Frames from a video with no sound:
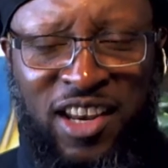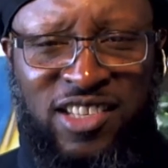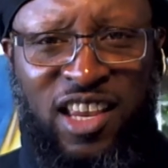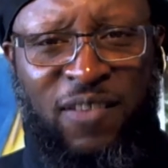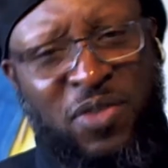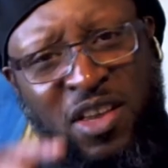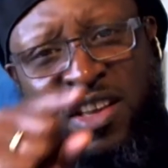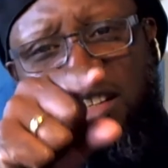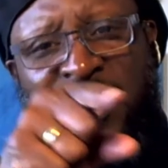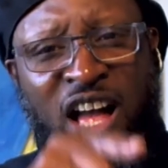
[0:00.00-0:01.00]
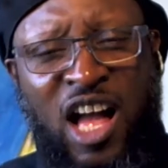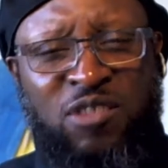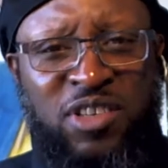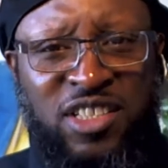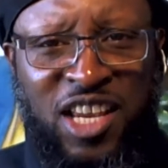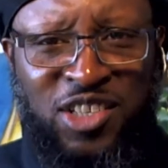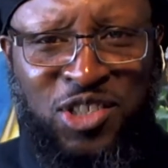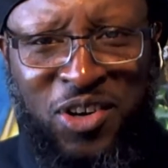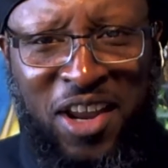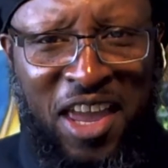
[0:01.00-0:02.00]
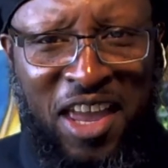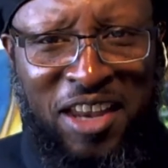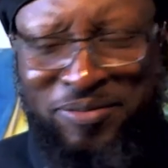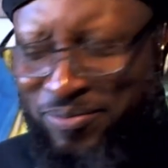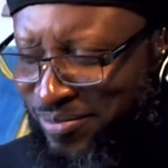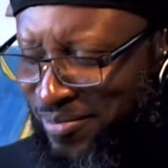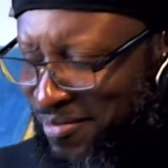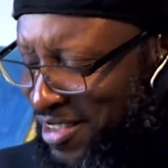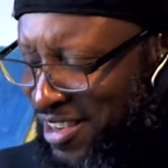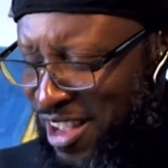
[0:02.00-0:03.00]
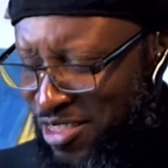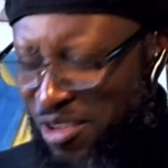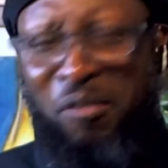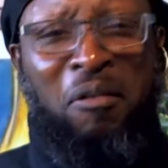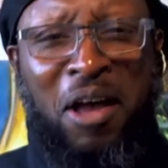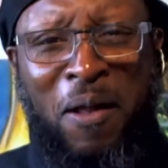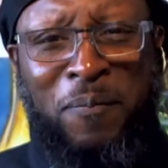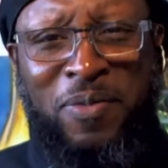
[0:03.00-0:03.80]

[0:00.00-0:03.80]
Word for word: and say, I want to taste your hand. I thought, what?